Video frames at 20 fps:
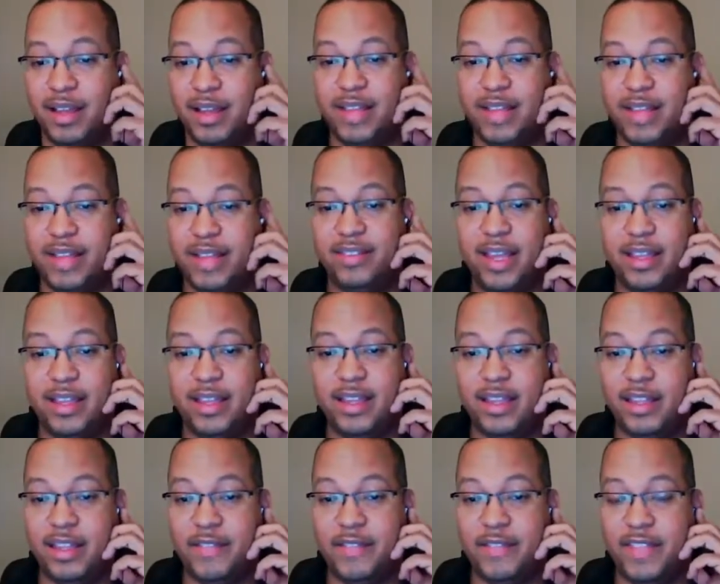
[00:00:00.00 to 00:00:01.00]
let's say
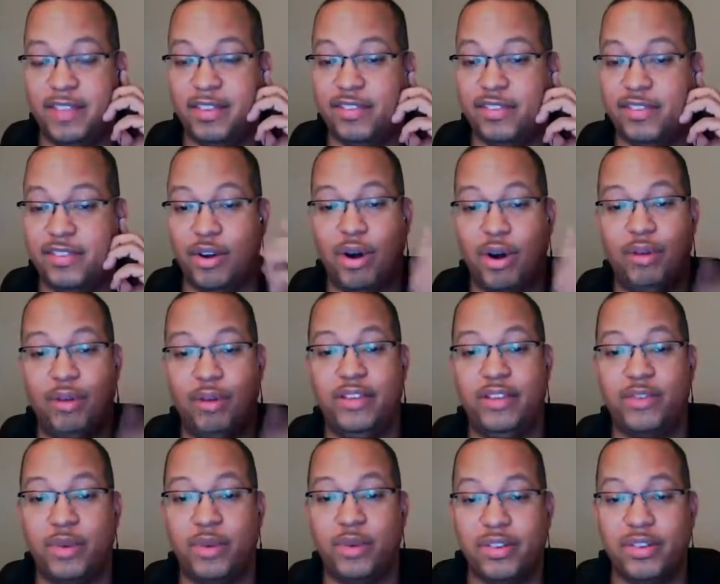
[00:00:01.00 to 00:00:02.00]
if this is your
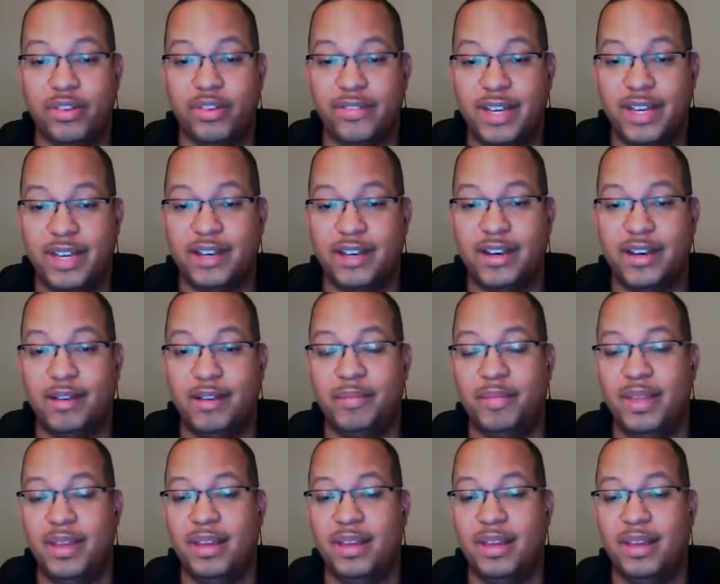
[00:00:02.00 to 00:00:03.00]
only source of
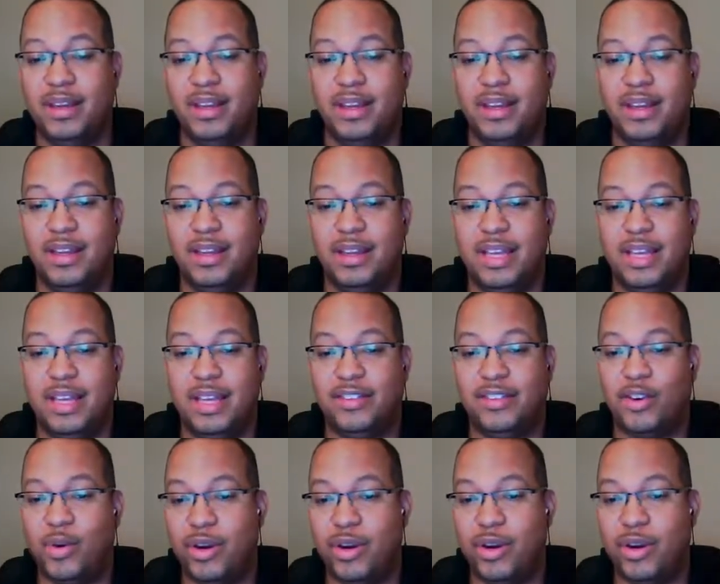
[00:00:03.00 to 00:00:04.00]
income, it's
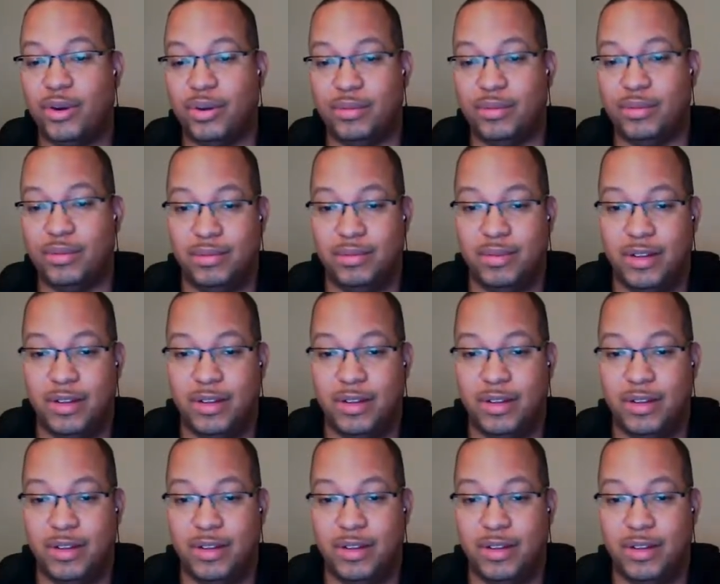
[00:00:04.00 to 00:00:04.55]
critical.